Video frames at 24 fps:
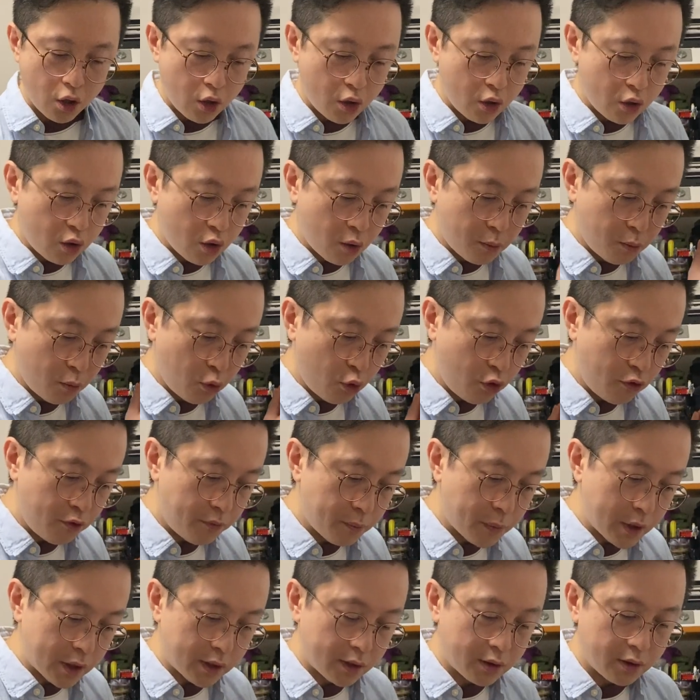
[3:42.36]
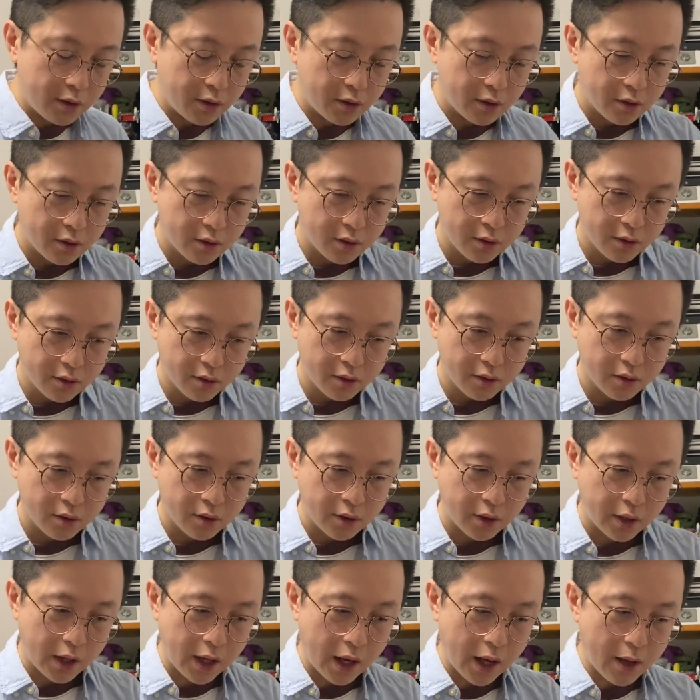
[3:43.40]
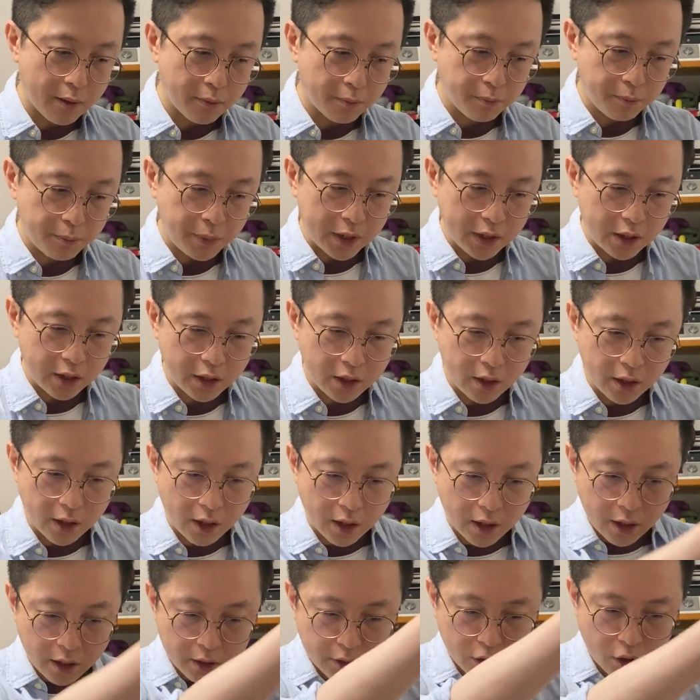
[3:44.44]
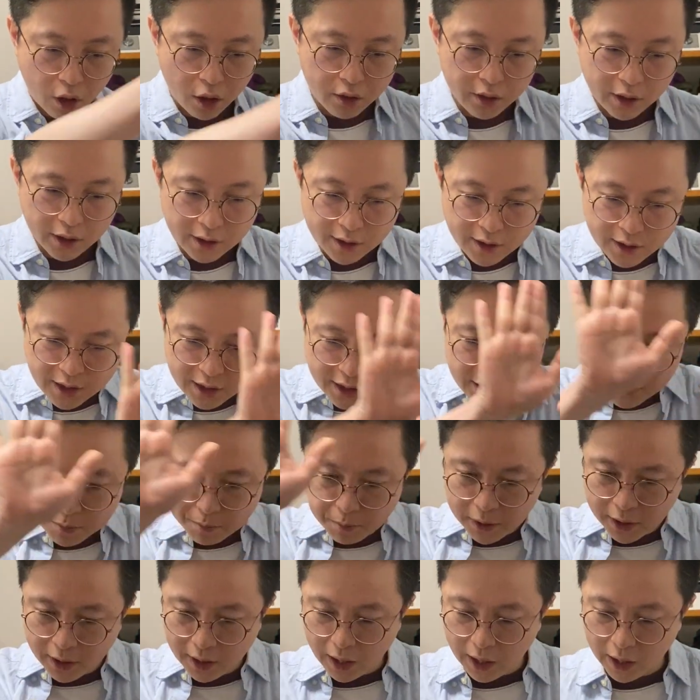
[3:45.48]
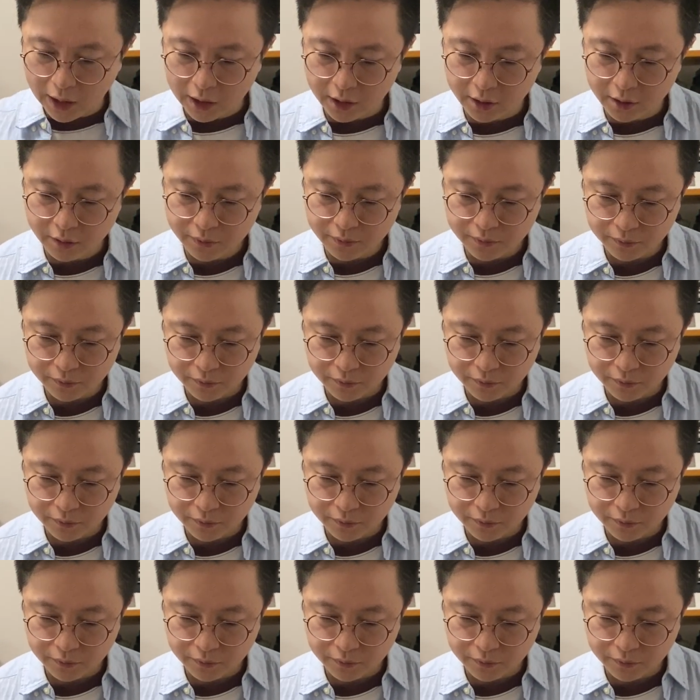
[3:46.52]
your movement can be not in this plane,